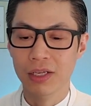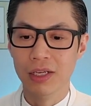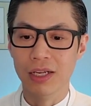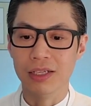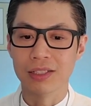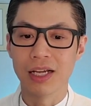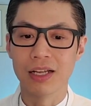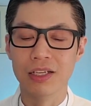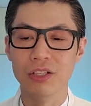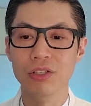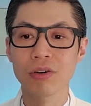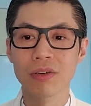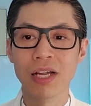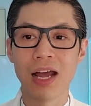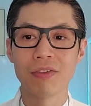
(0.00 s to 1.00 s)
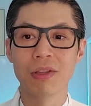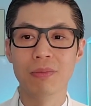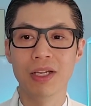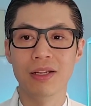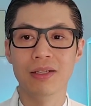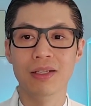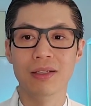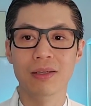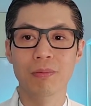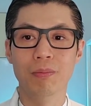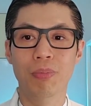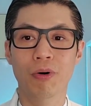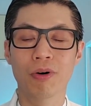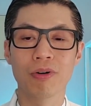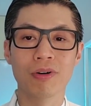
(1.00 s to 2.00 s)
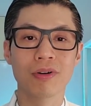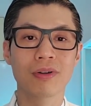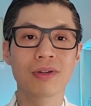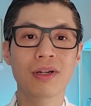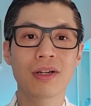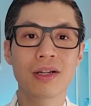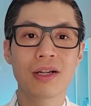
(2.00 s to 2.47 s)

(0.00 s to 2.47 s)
Is that you don't have to be born